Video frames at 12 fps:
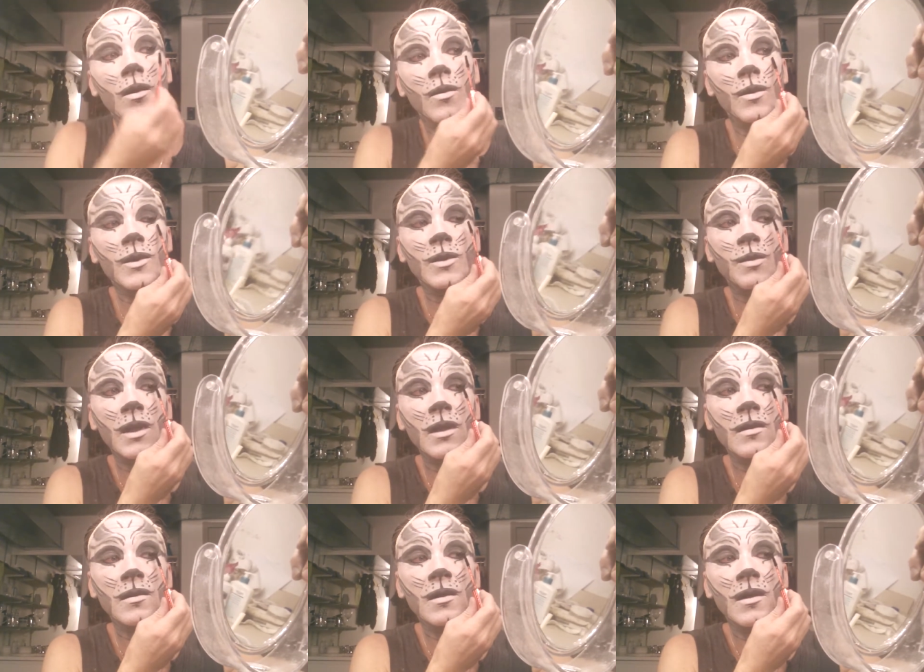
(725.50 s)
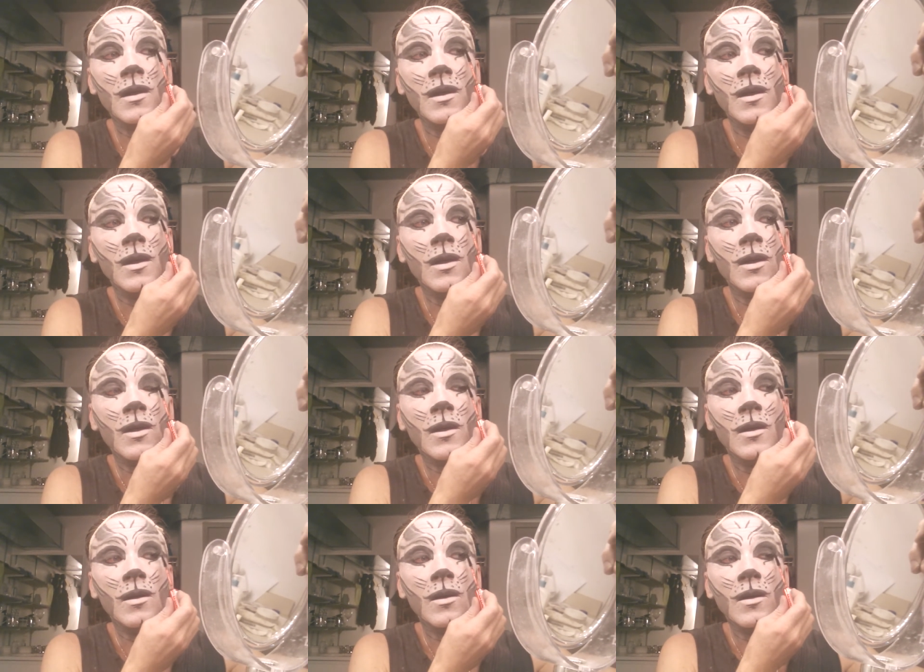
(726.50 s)
which means
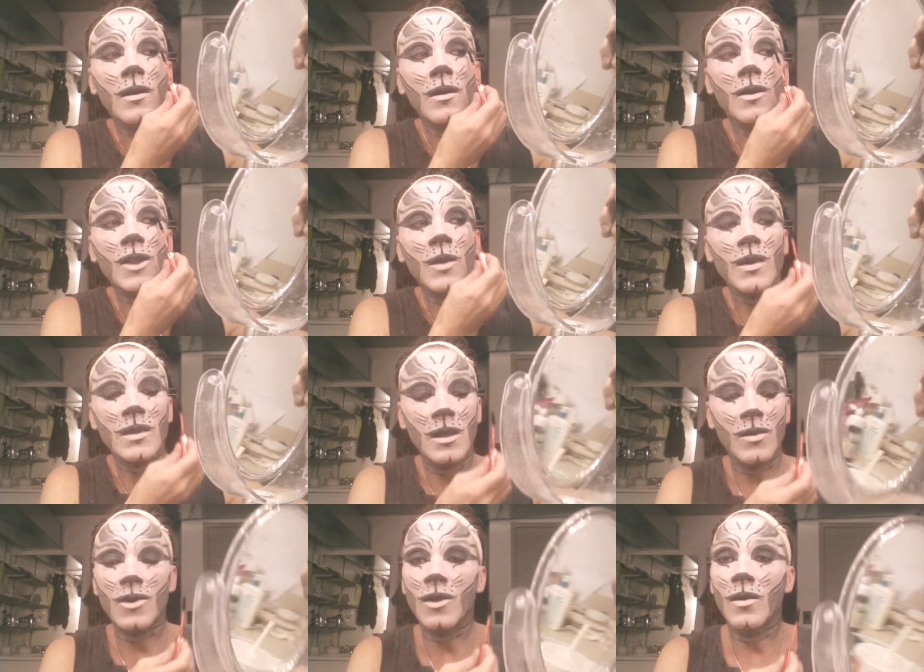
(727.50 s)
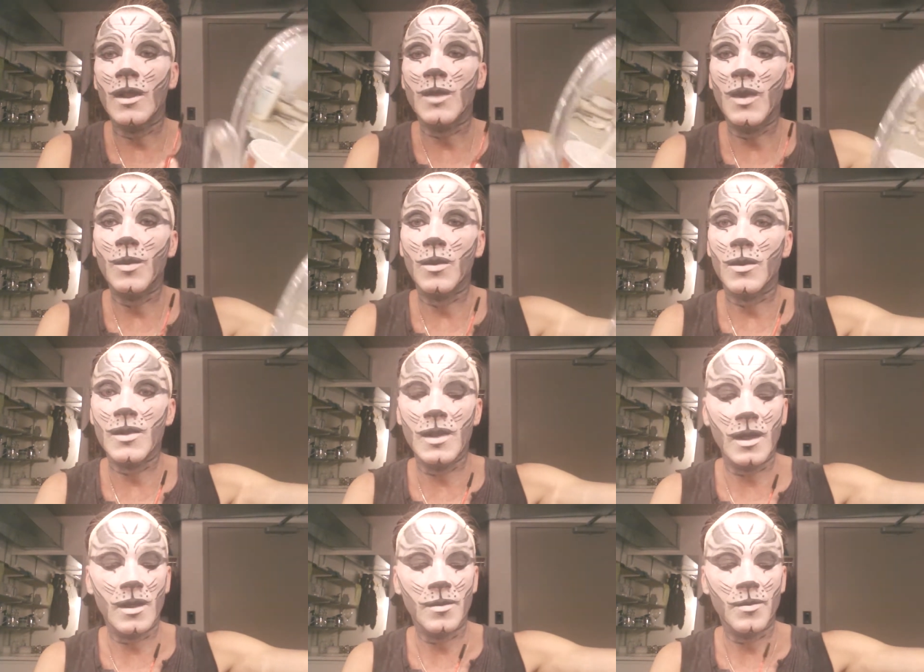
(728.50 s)
she wasn't in the show unless people were
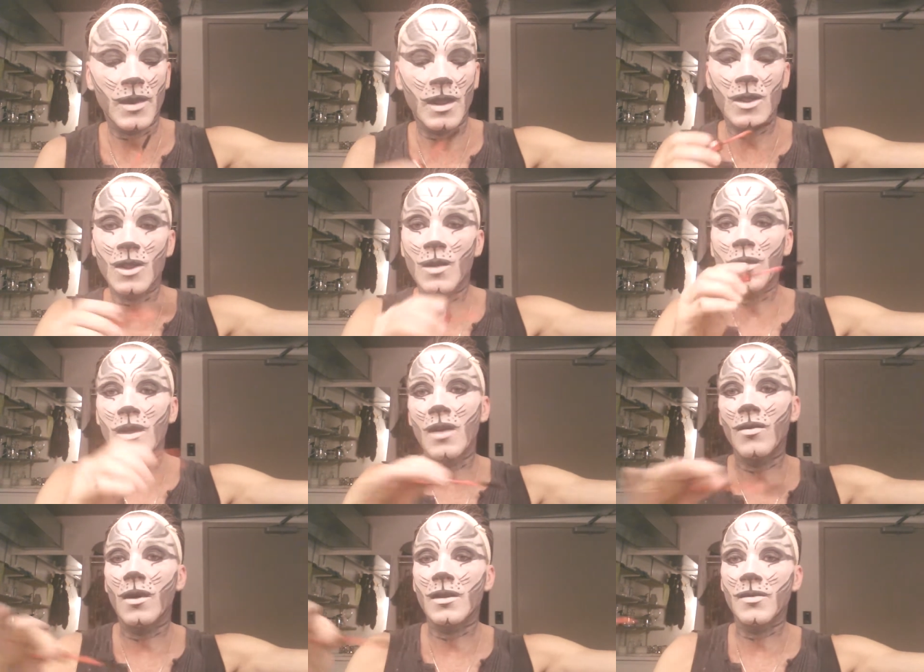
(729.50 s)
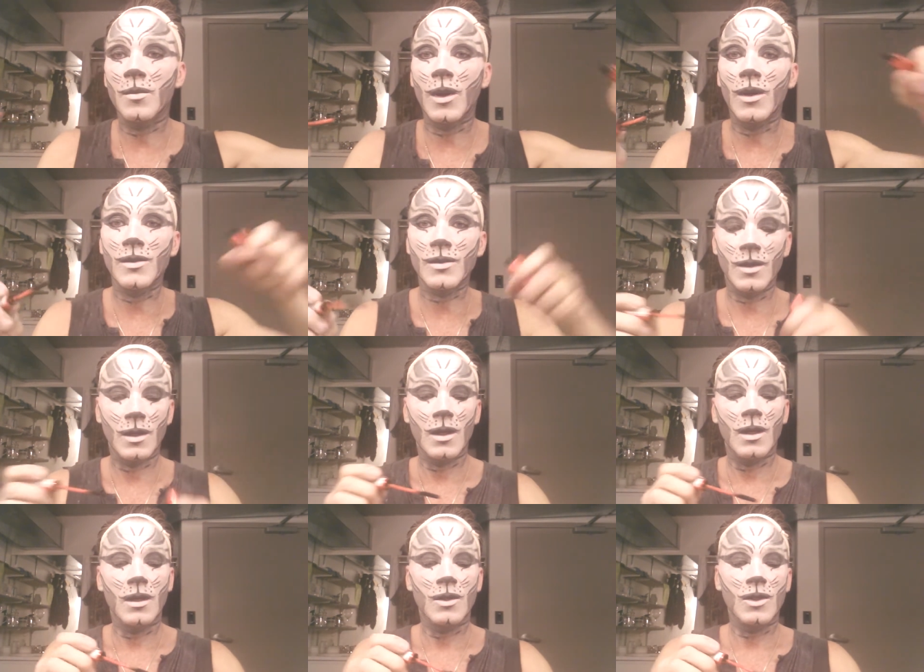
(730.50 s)
sick, but then she would cover all different parts.
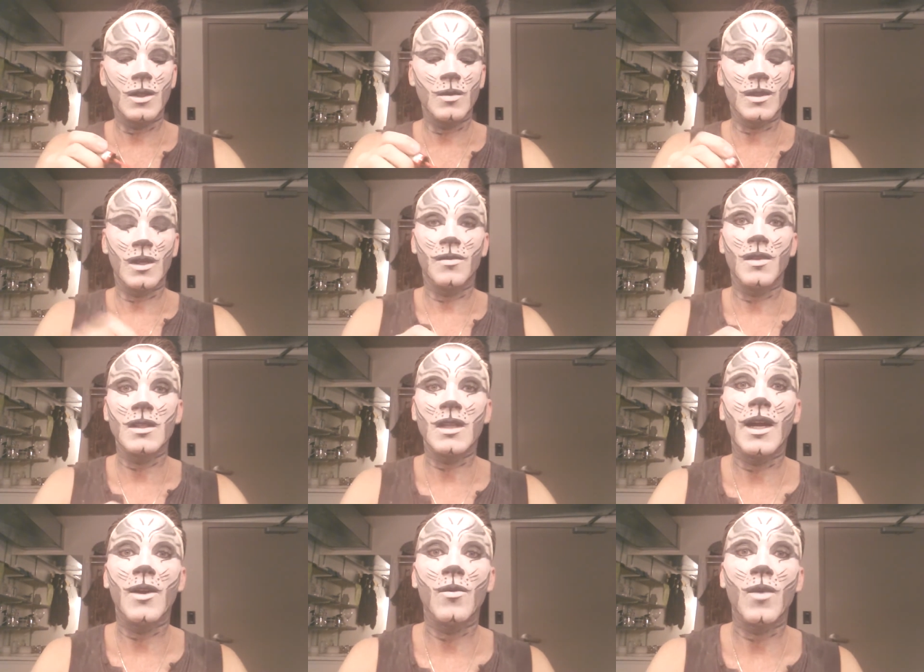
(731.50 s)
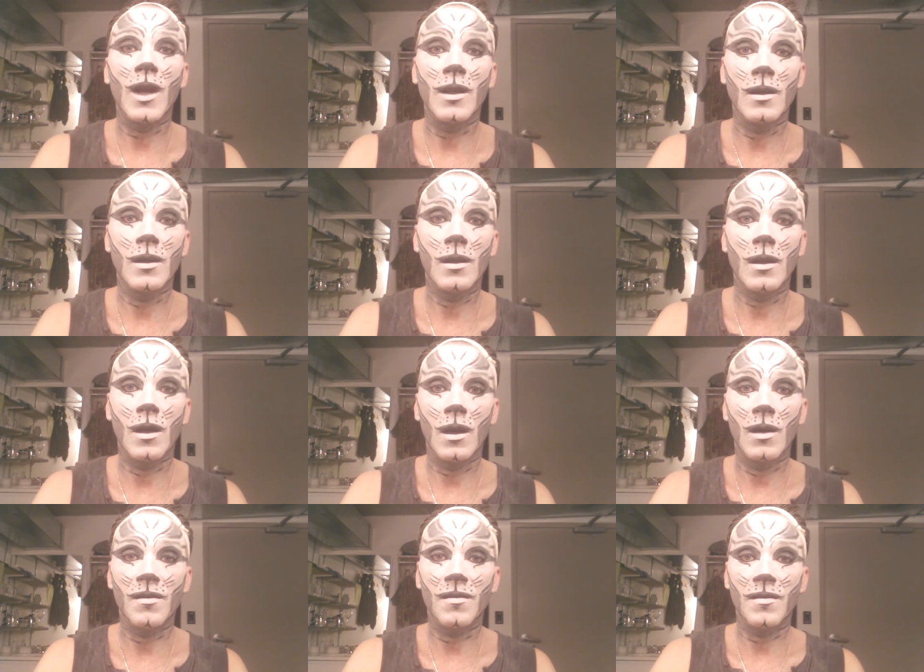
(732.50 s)
She was there for the entire run
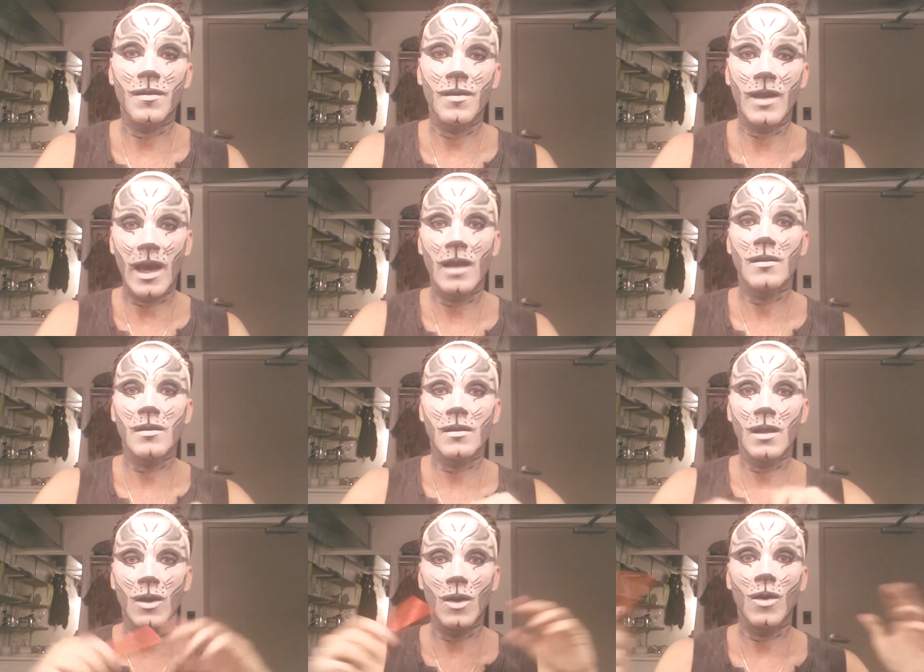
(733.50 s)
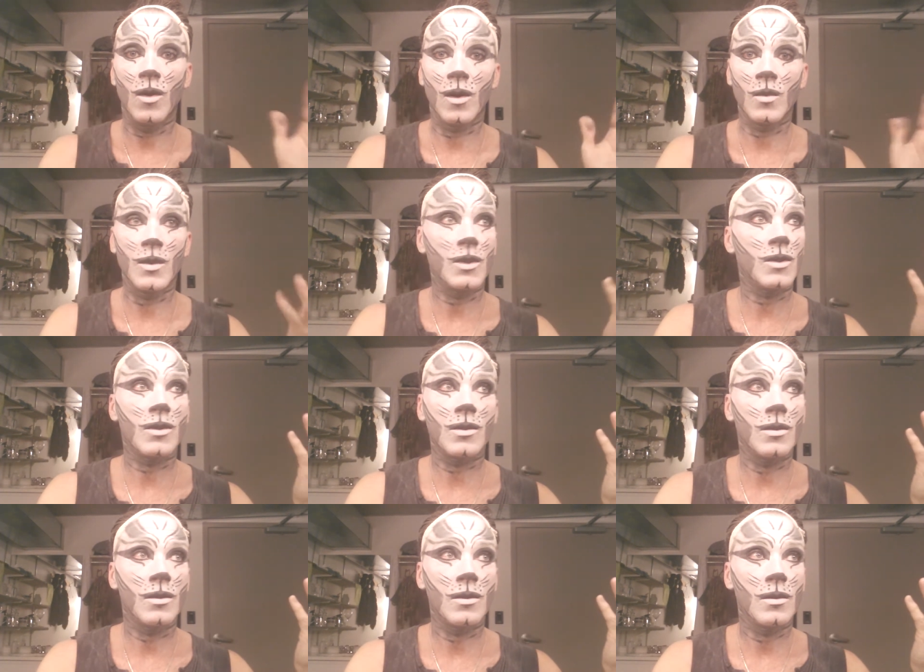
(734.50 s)
of Cats in New York, which
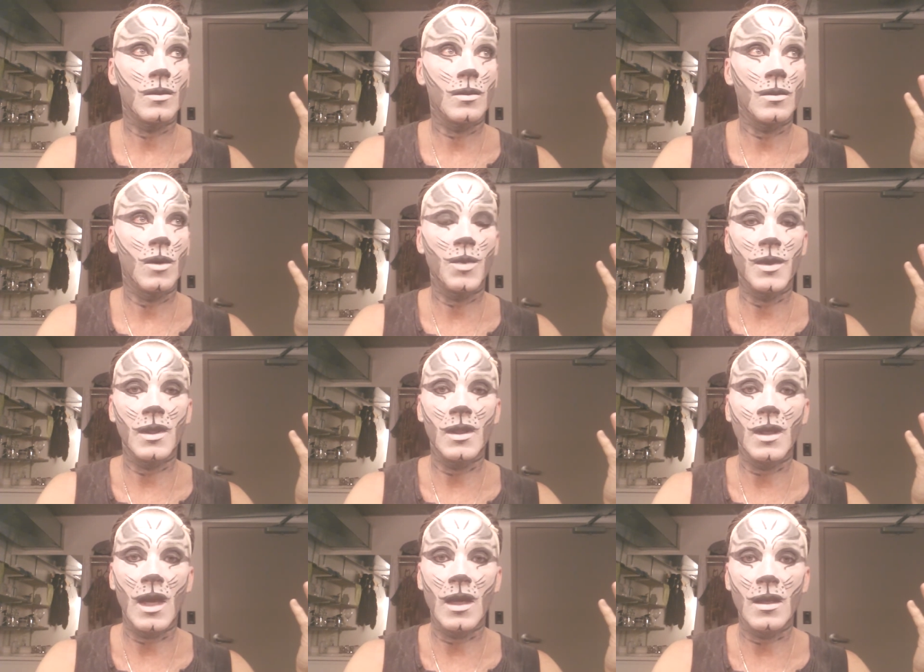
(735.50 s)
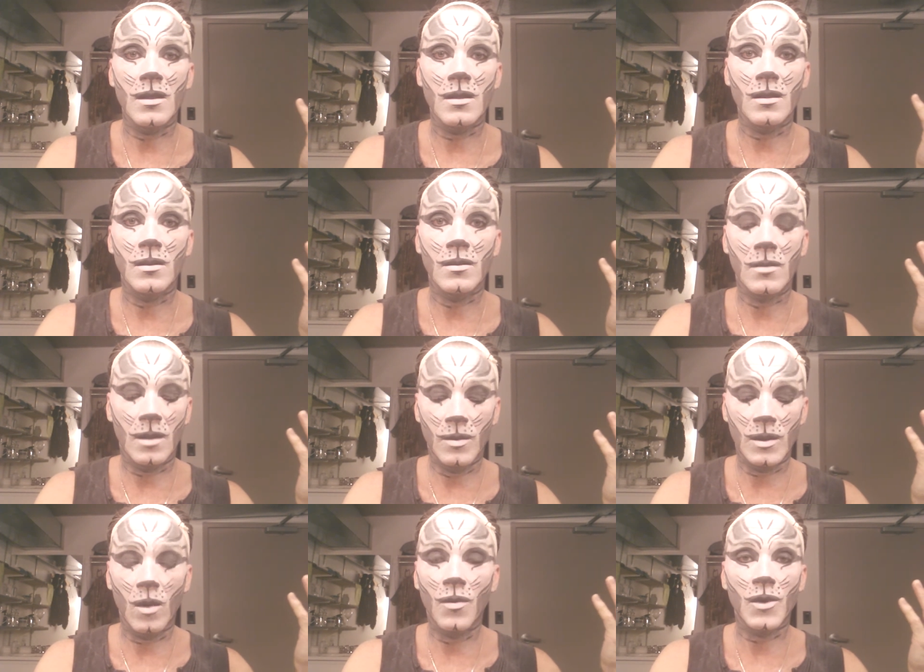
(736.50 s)
opened in the 80s, and it was
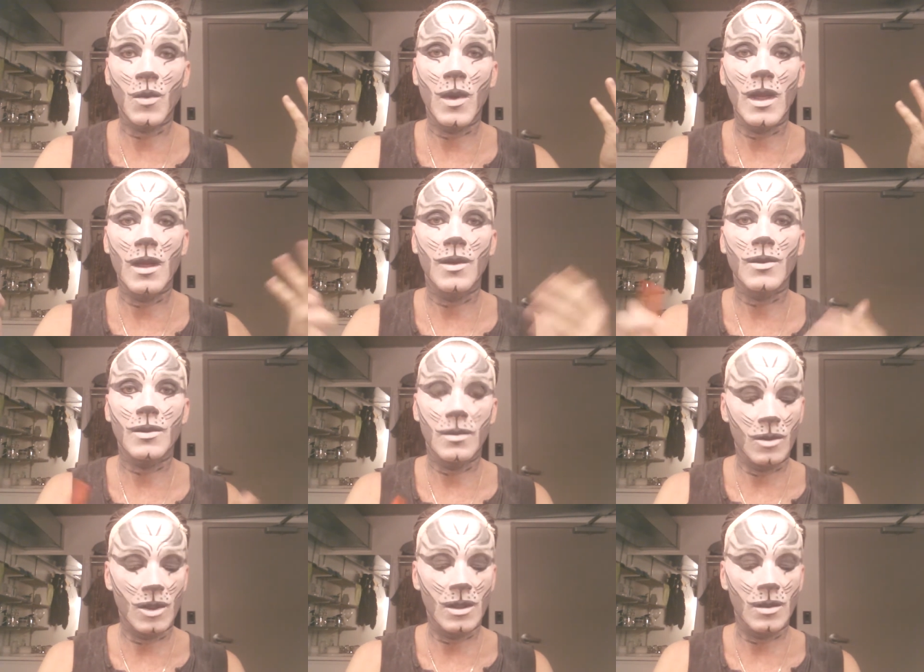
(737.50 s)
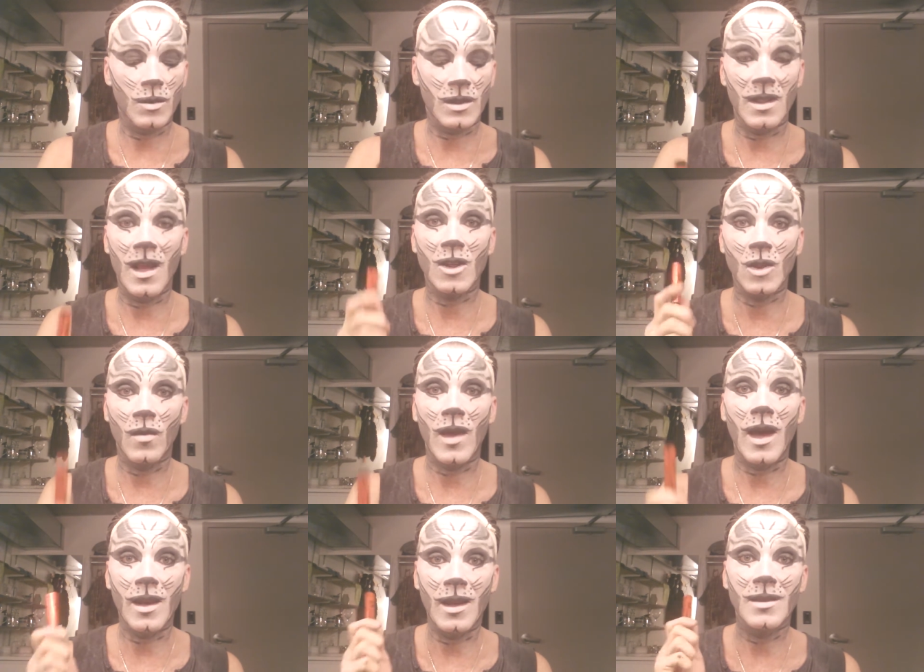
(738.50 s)
over 20 years, and she was in that show
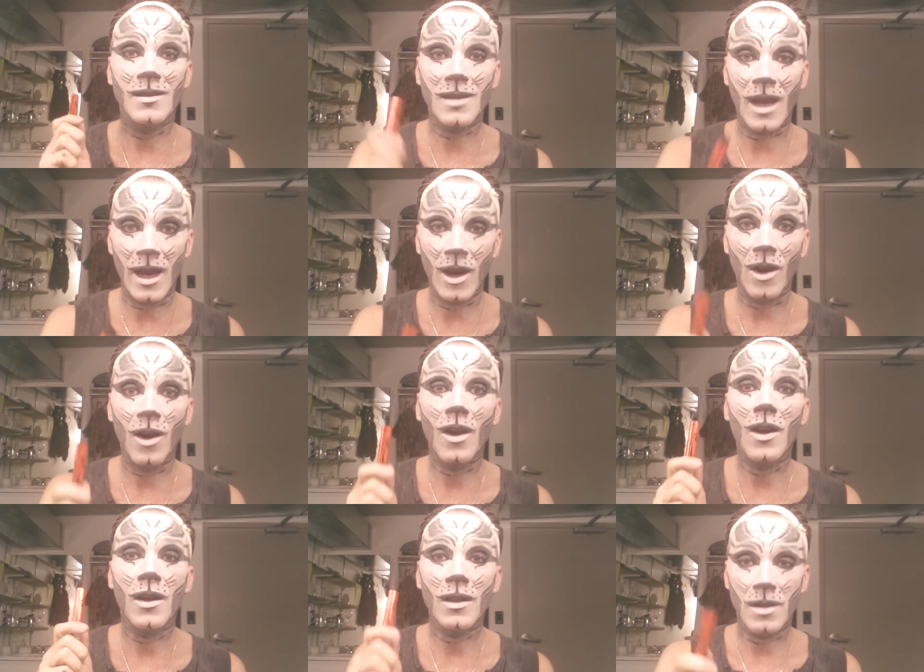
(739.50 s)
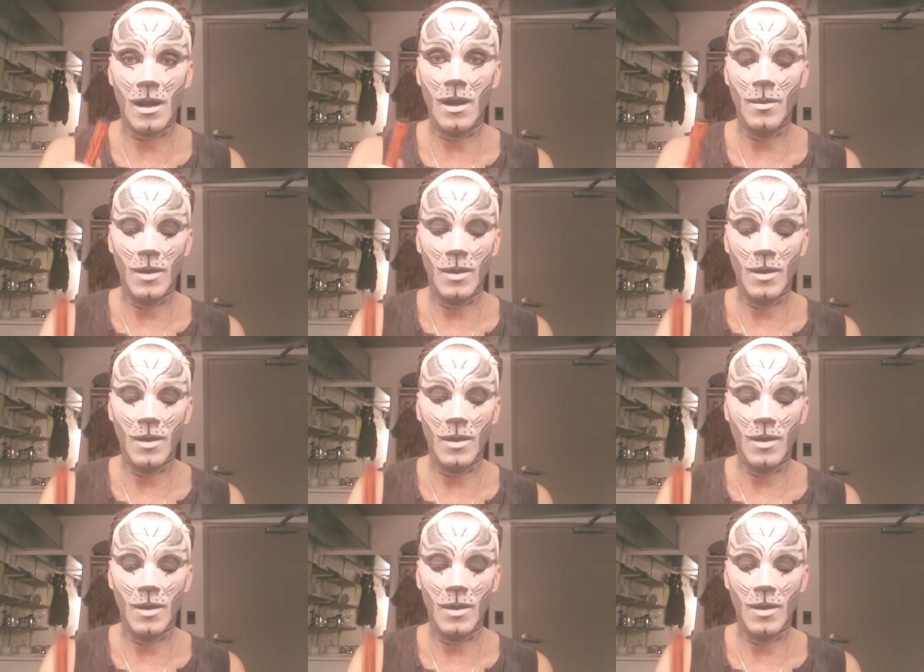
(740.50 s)
that entire time.